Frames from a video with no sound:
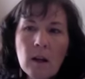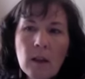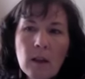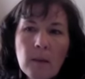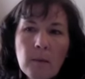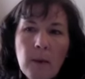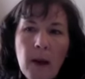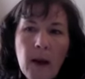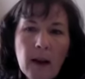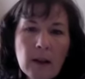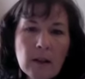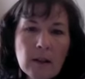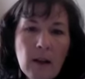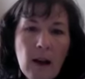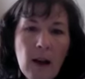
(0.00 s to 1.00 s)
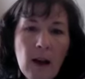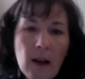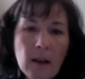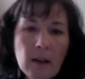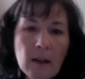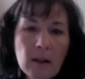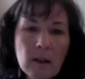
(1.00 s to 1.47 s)
the back
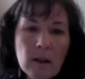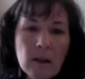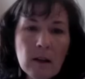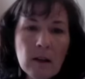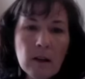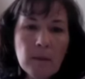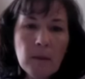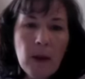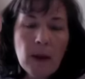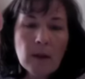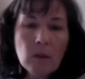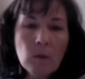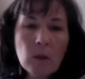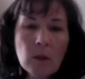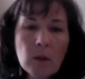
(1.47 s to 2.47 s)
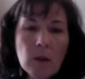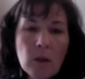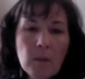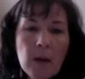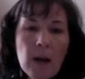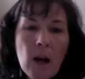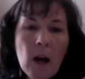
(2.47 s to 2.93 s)
side. That's what's going
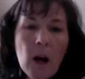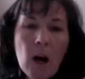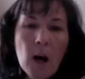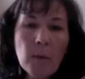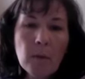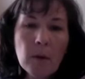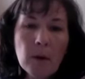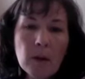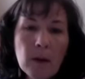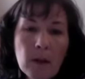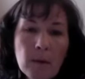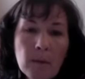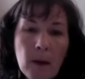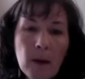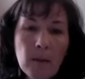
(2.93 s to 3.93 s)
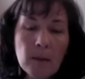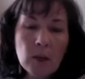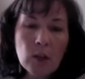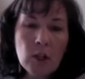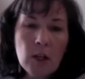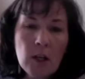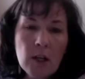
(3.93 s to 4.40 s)
to be up in my
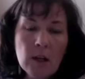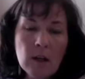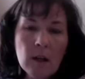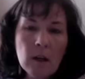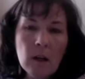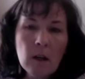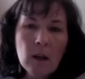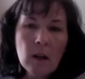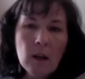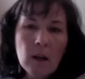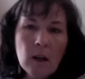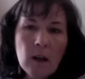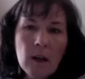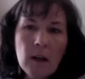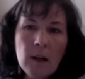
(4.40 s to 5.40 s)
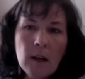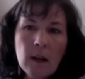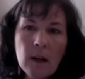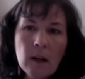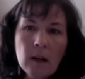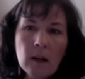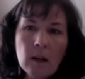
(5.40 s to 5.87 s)
machine.
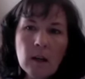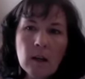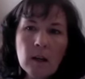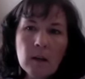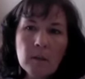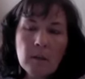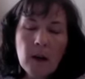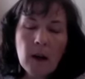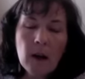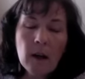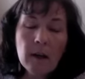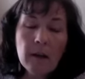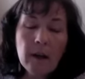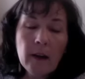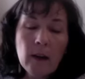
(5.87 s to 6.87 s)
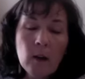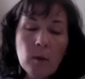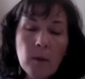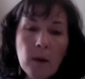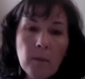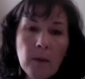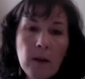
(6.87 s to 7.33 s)
And I know
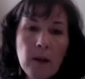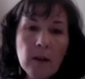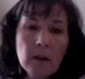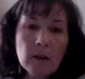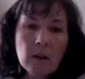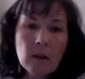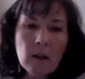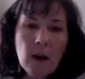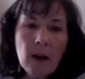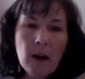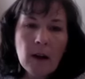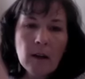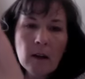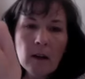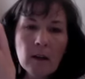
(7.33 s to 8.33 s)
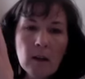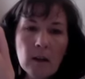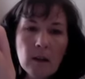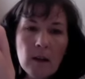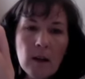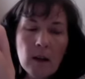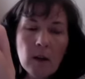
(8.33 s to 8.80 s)
my pins are on
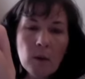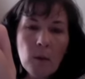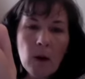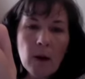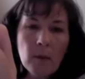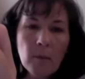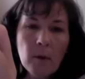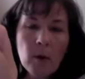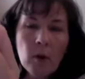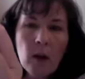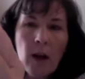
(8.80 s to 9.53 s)
the other way to pull